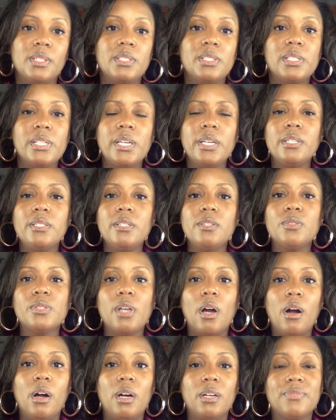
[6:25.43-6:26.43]
Teen
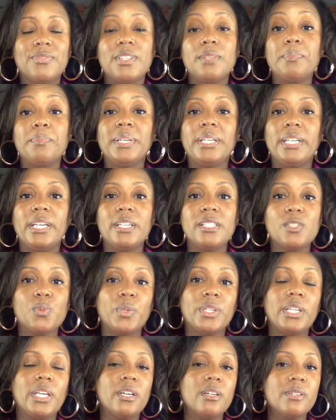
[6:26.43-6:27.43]
use often begins
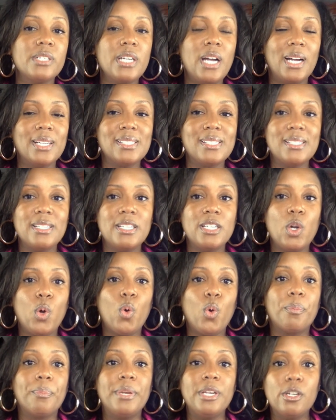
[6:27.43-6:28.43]
with curiosity
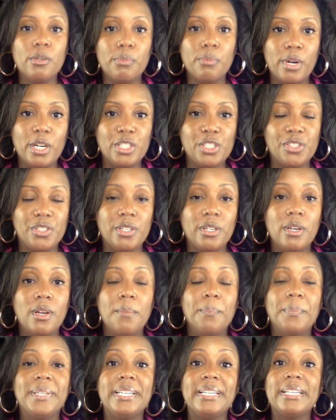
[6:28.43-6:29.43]
or peer pressure,
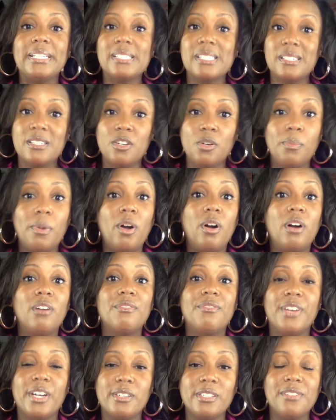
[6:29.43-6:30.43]
but it can snowball
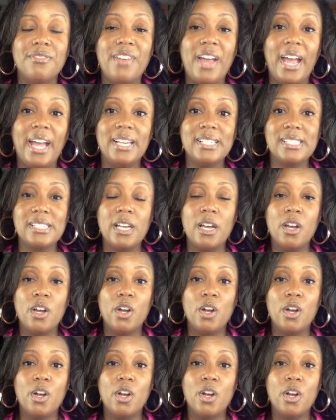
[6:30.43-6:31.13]
very fast.